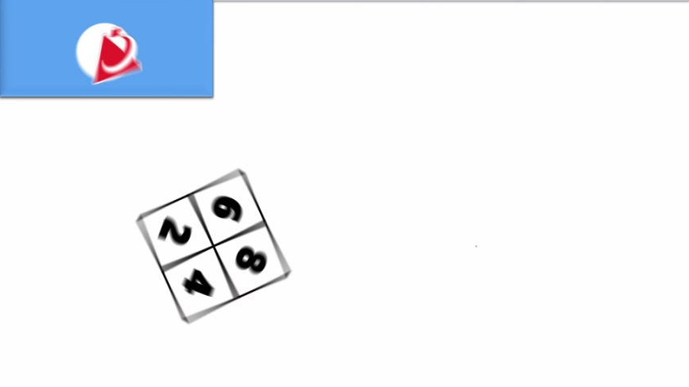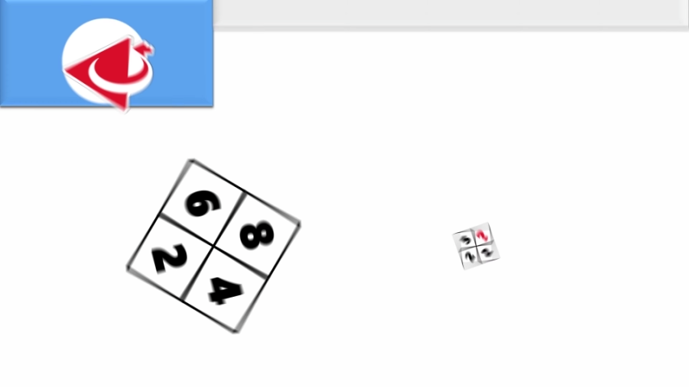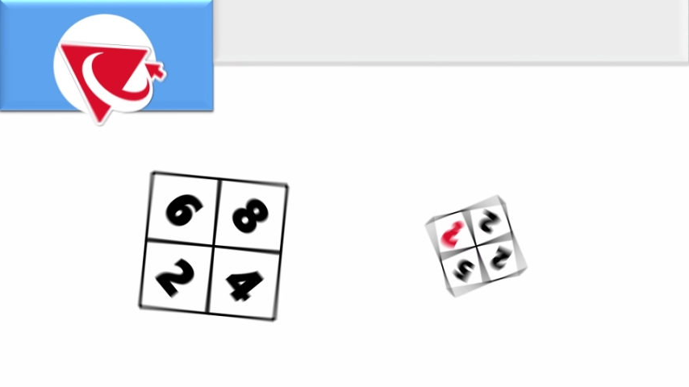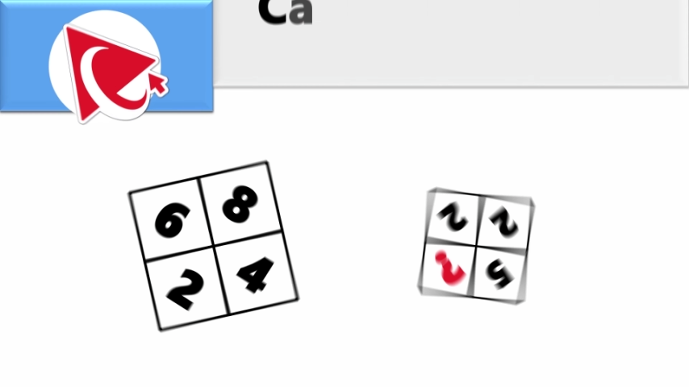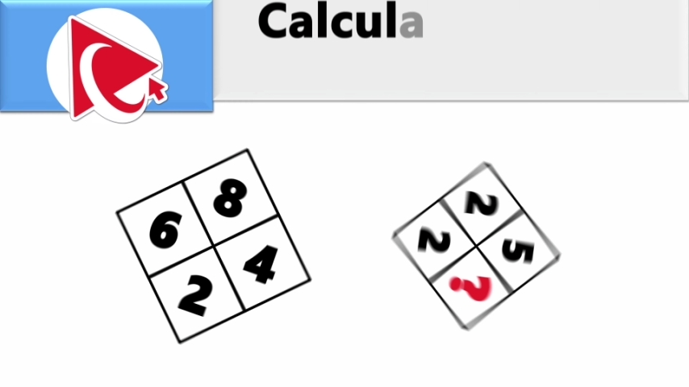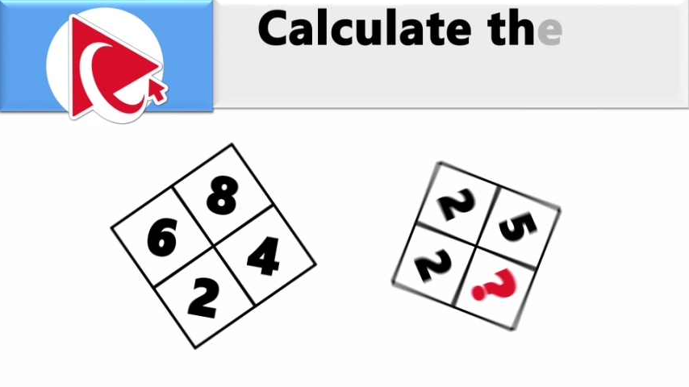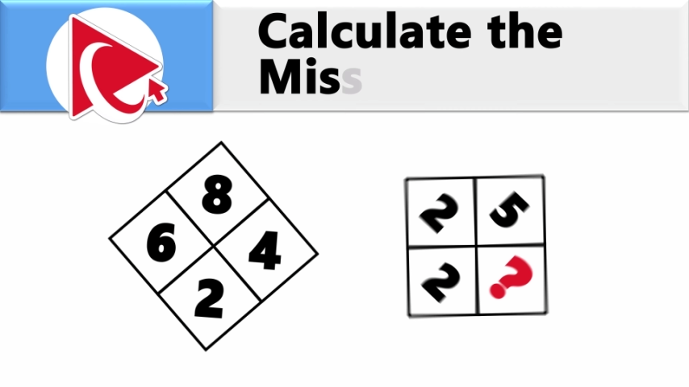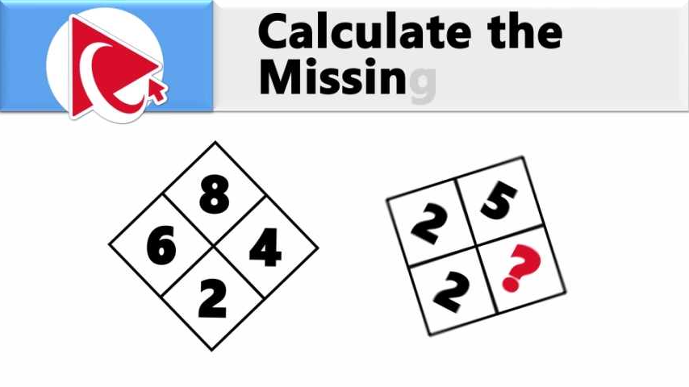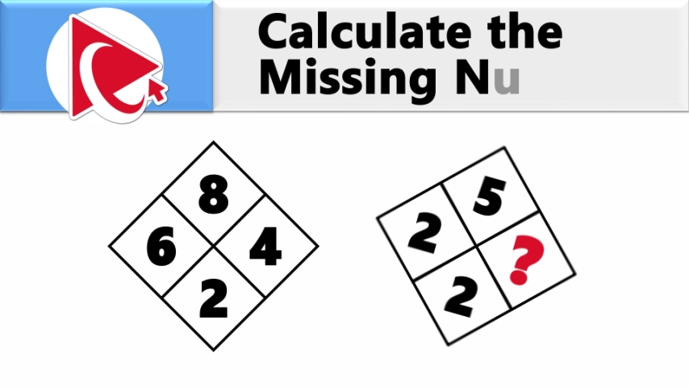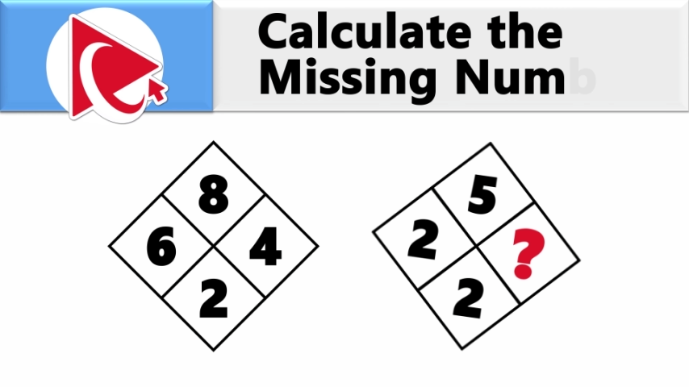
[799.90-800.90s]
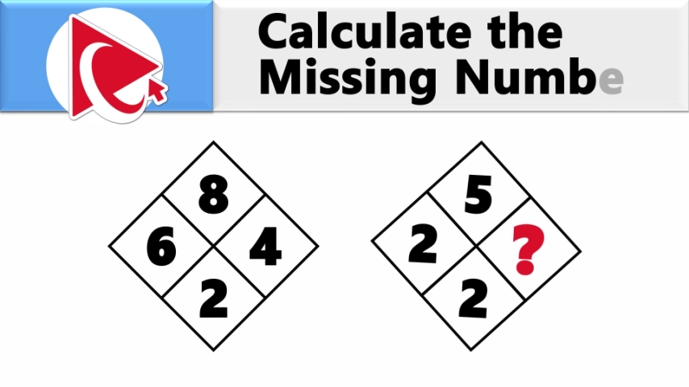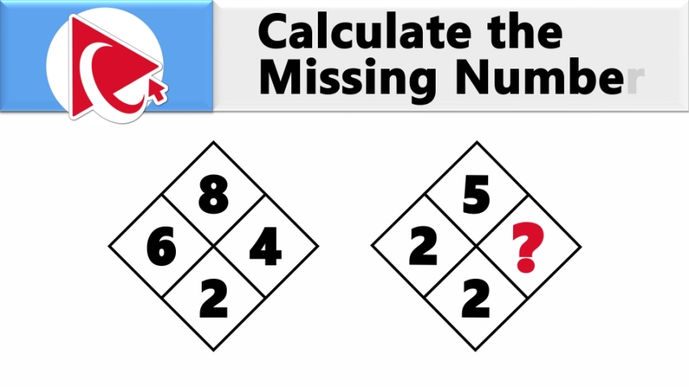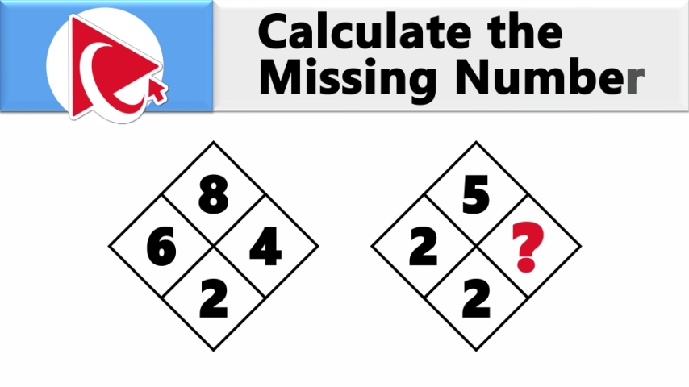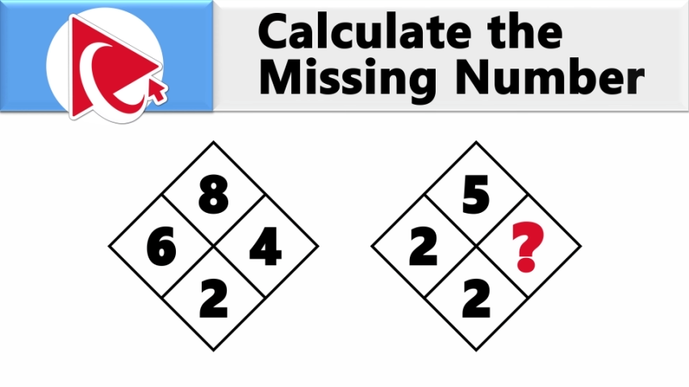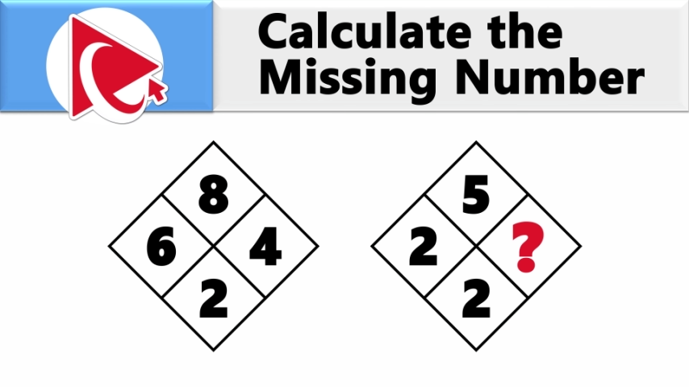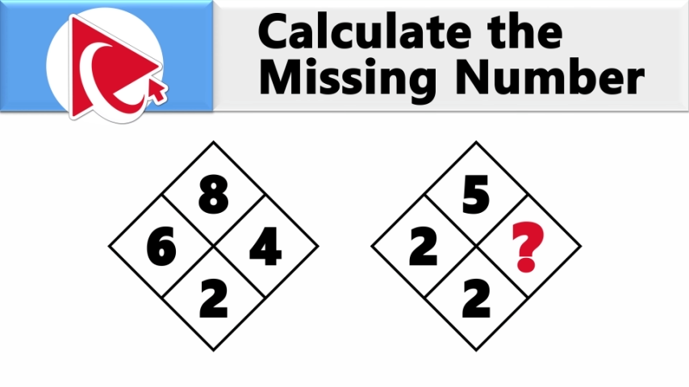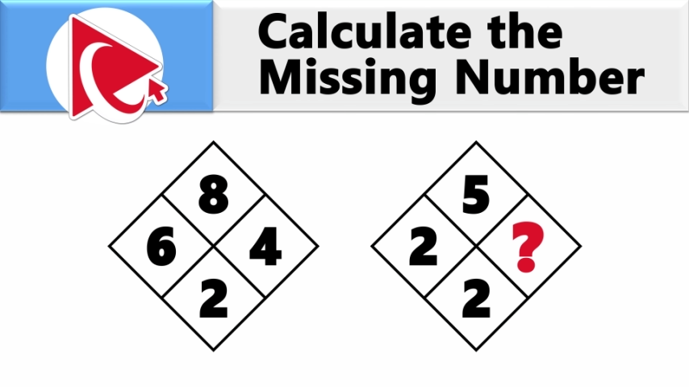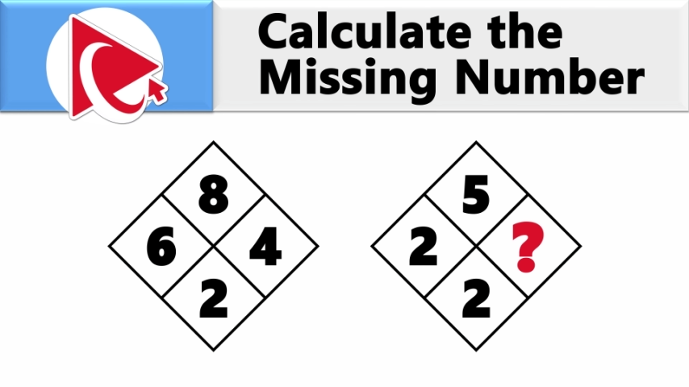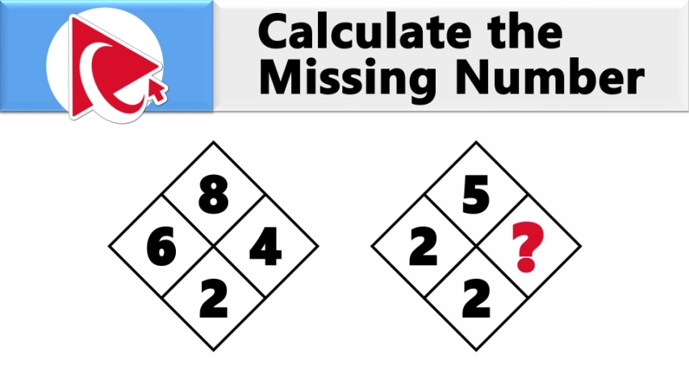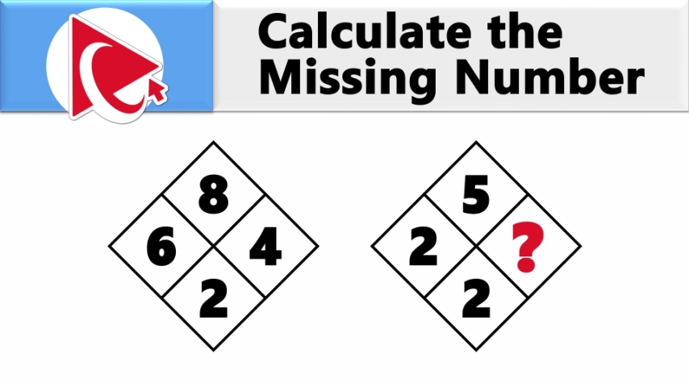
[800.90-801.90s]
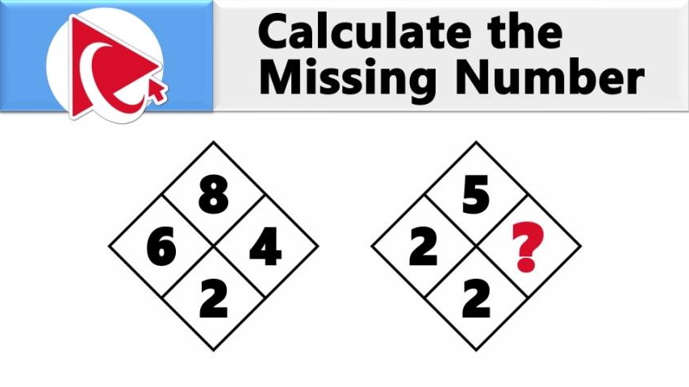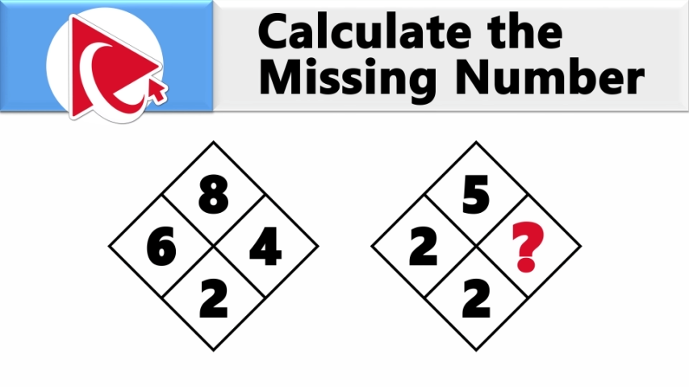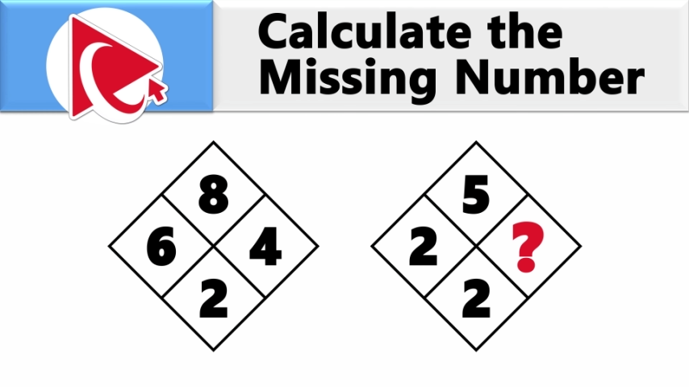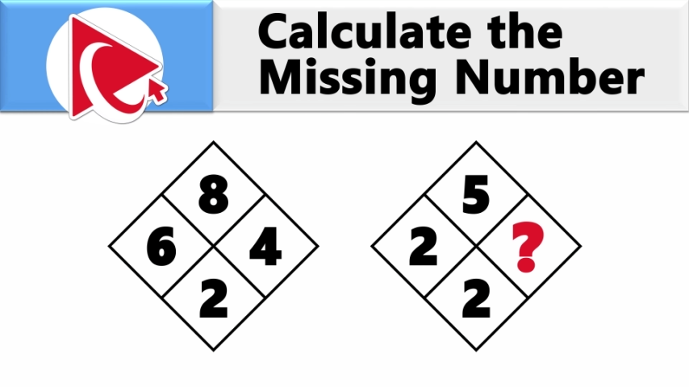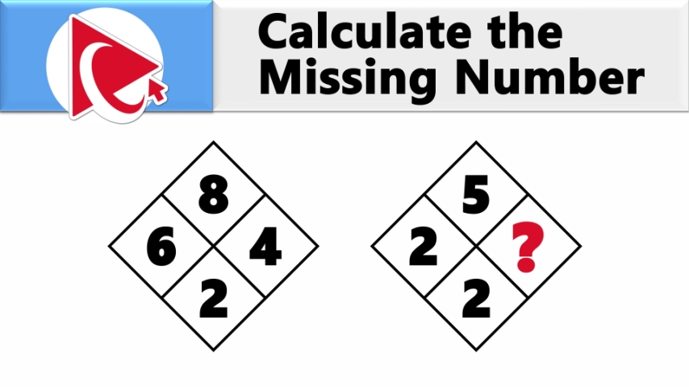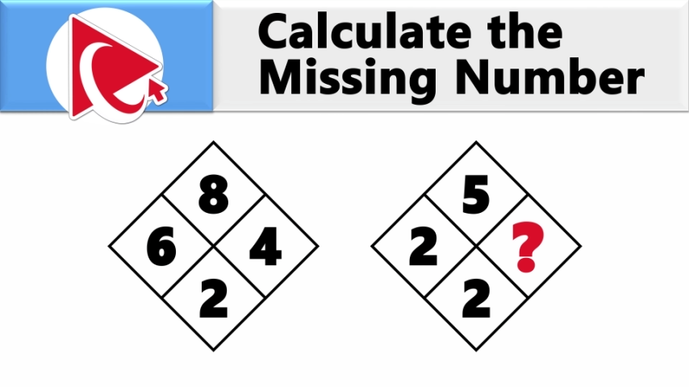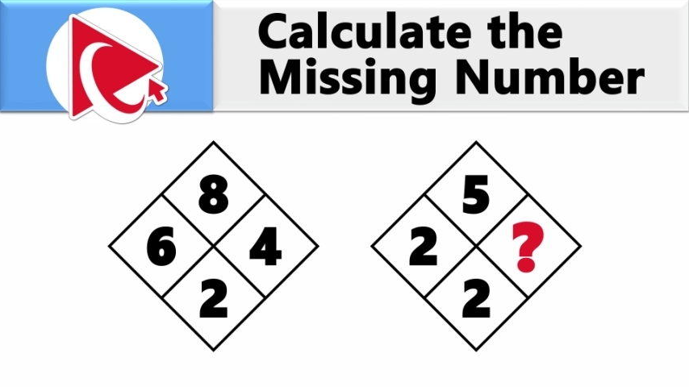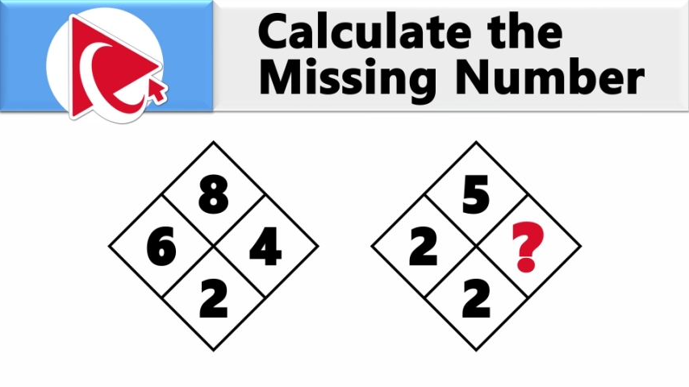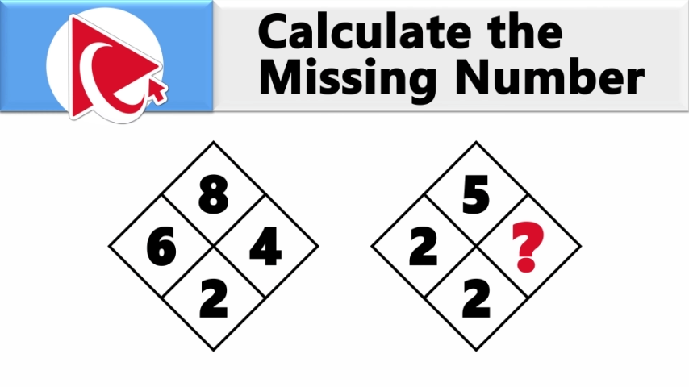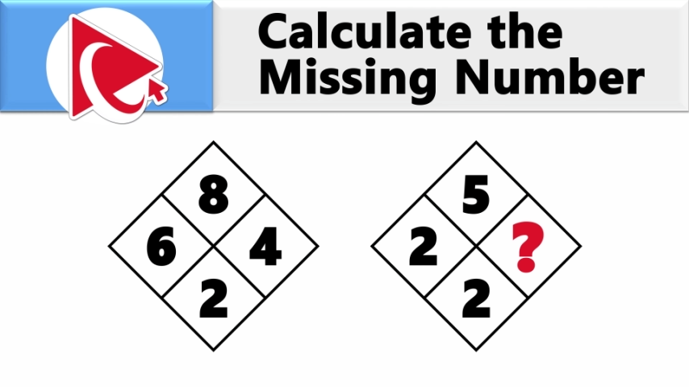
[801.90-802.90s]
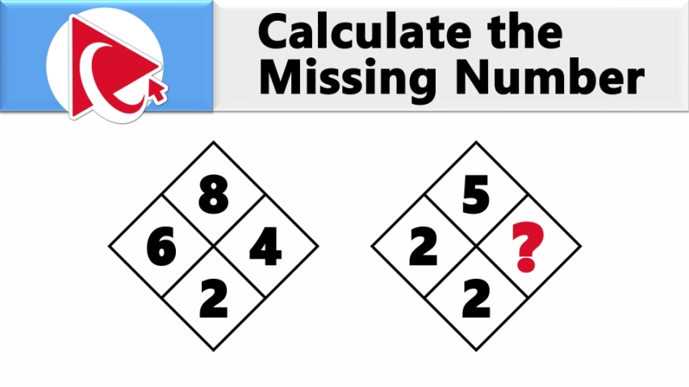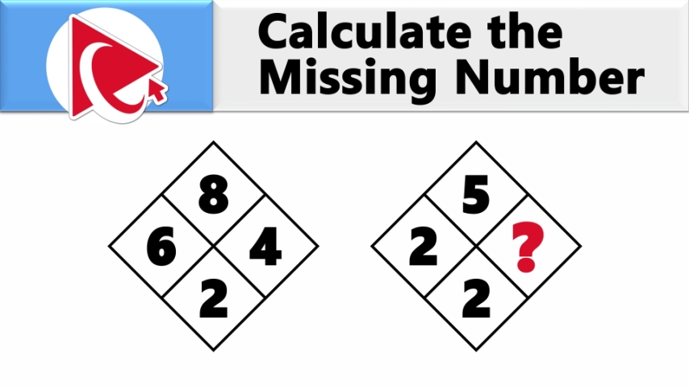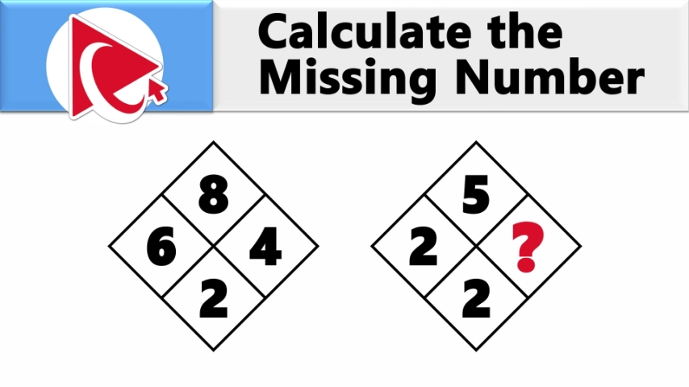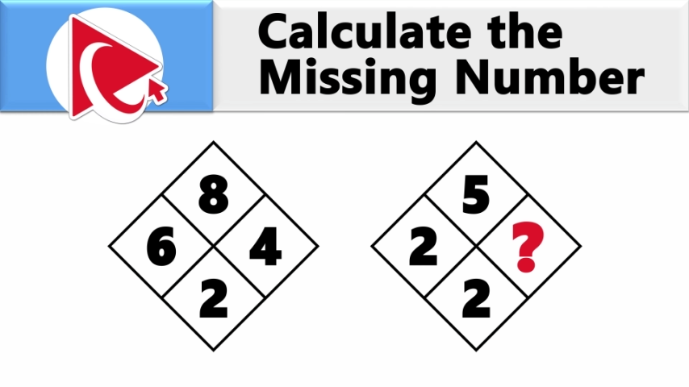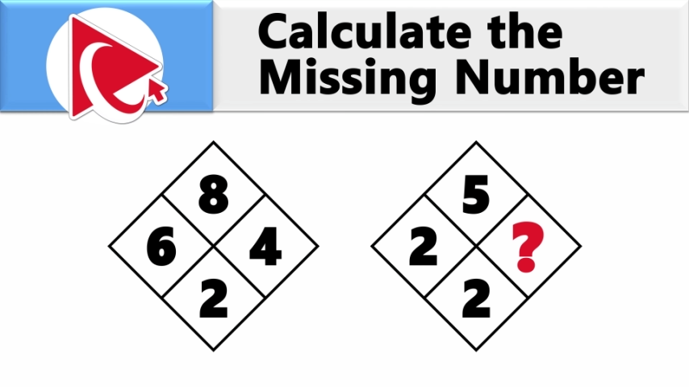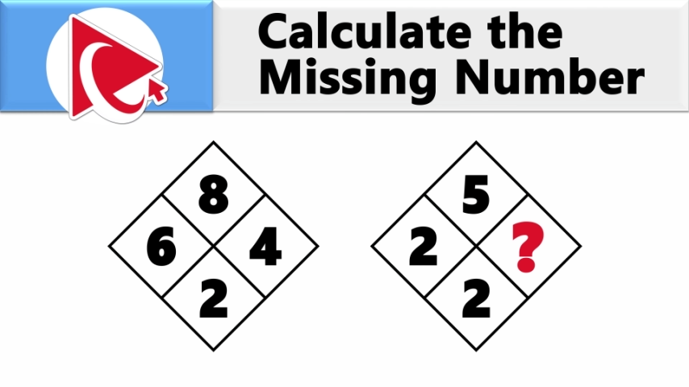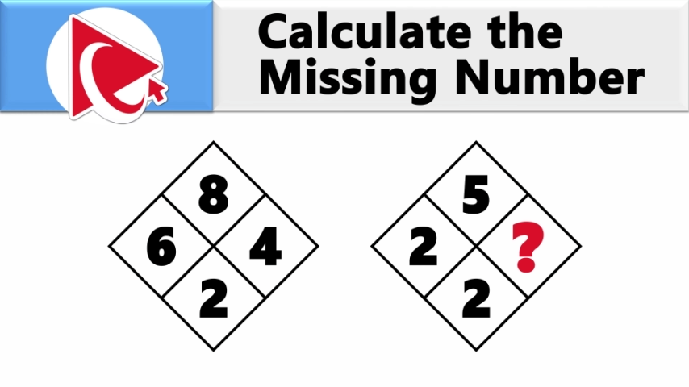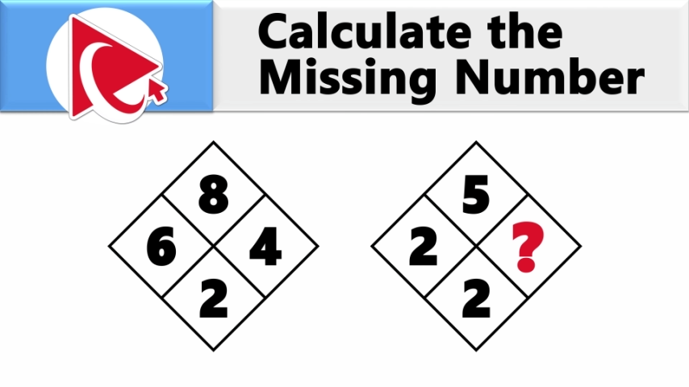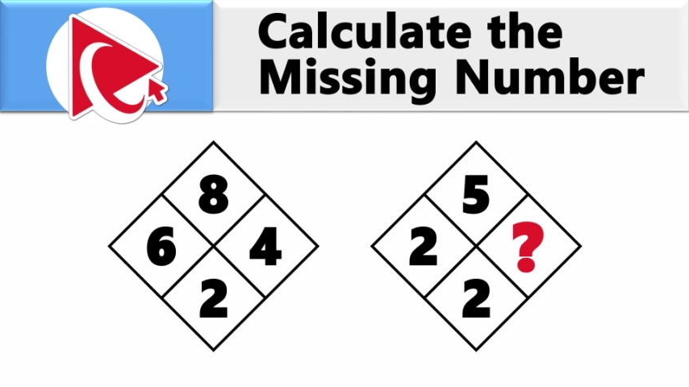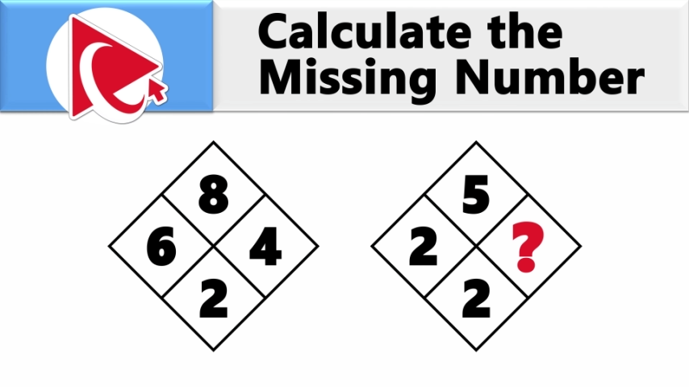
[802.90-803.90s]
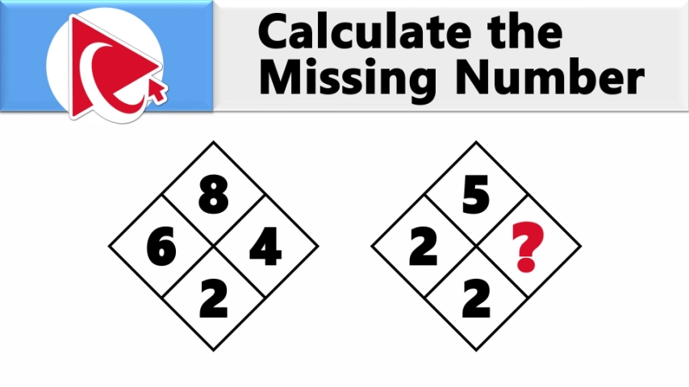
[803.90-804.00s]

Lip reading: No face is visible, so there are no lips to read.